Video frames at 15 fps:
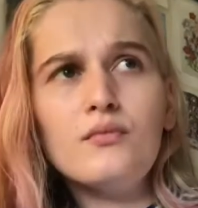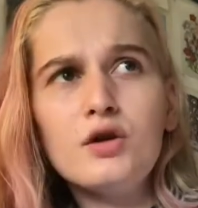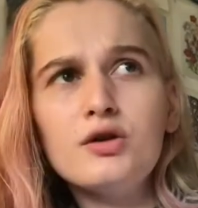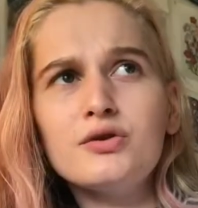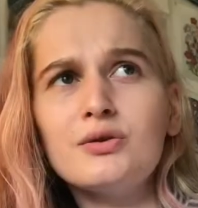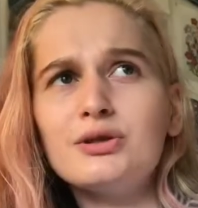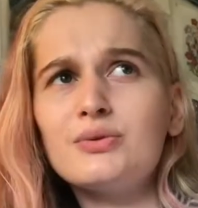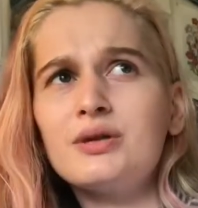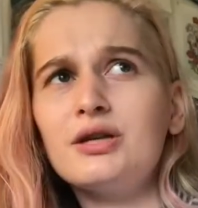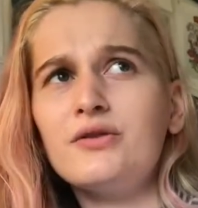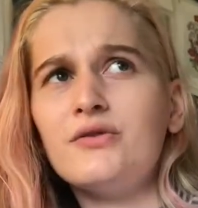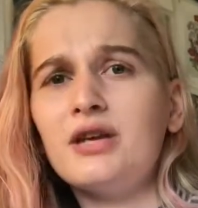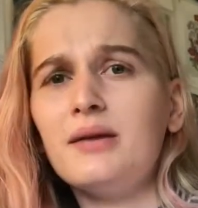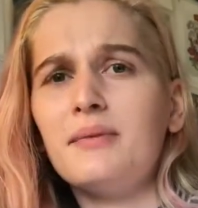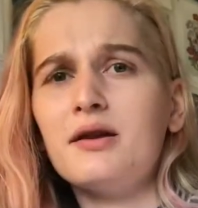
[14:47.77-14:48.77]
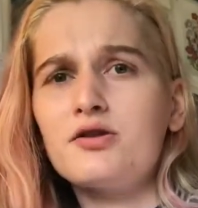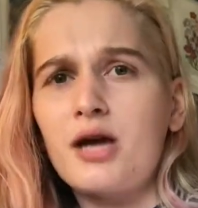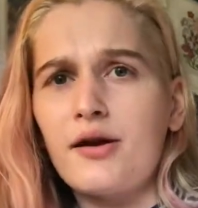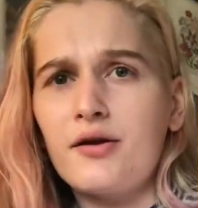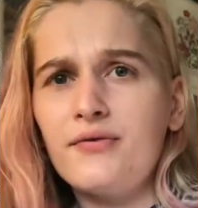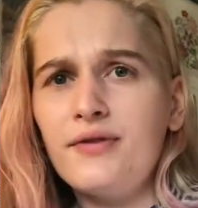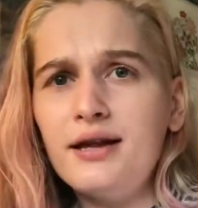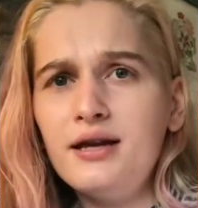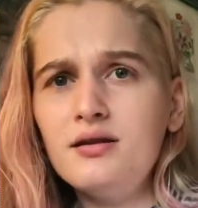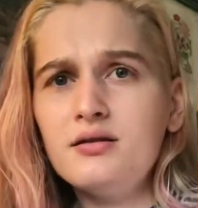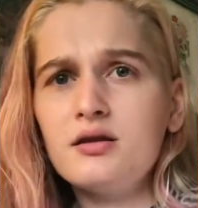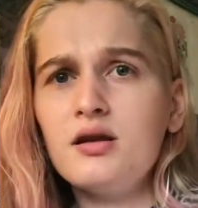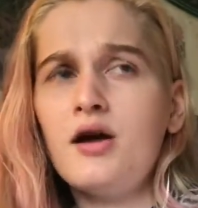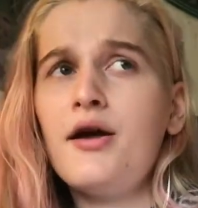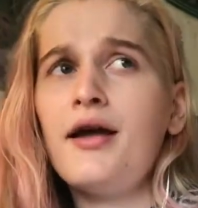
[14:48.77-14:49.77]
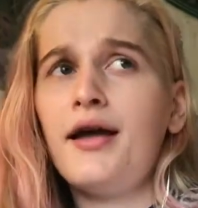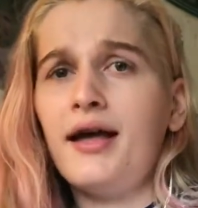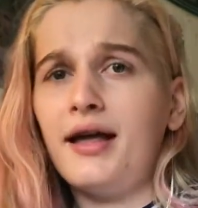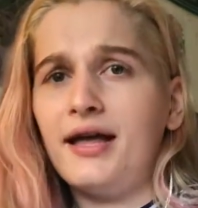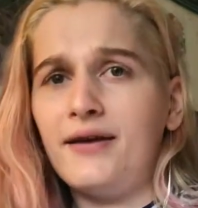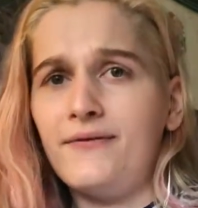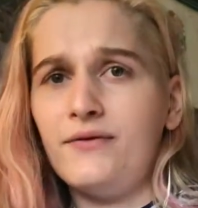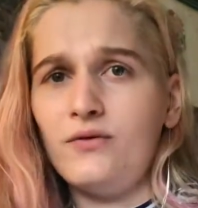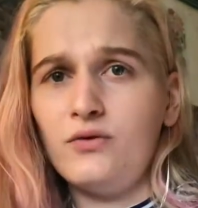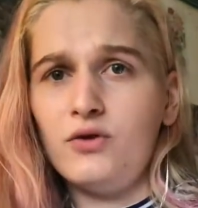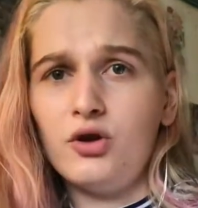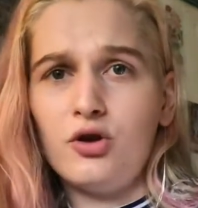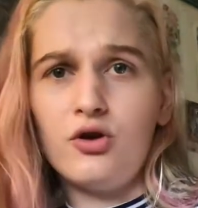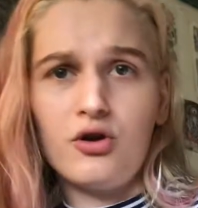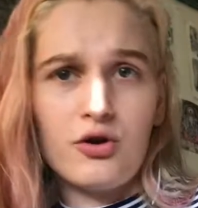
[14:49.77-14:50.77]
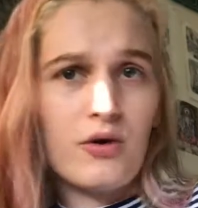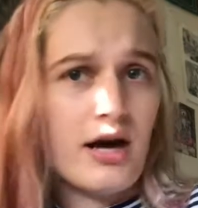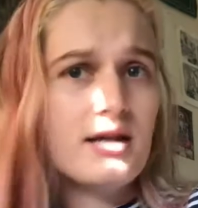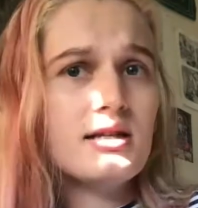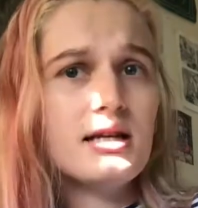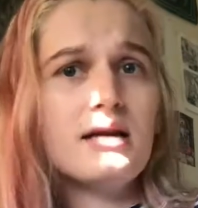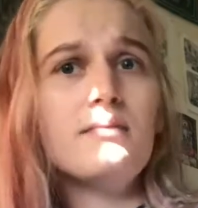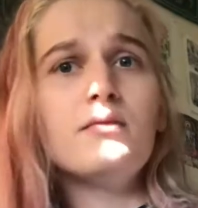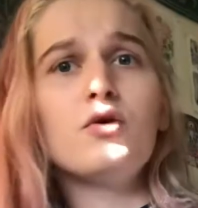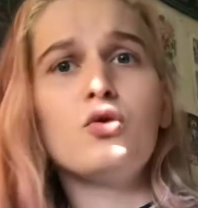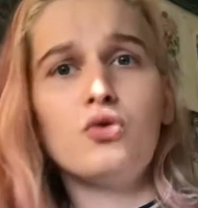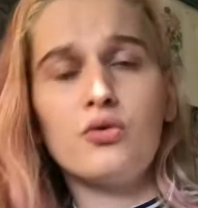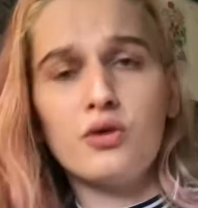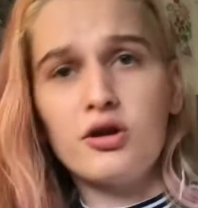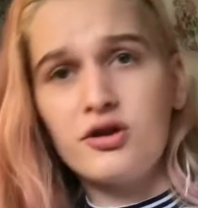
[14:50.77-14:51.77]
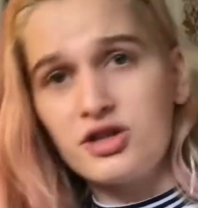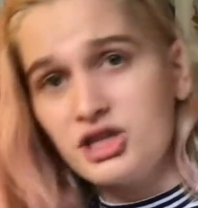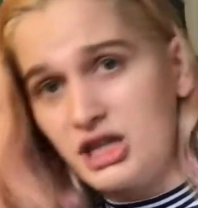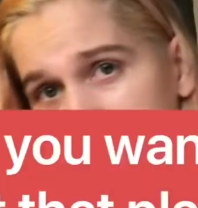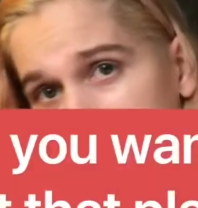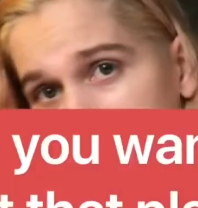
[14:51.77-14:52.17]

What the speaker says: So it's really good for keeping track of things if you go crazy and order a lot of shit.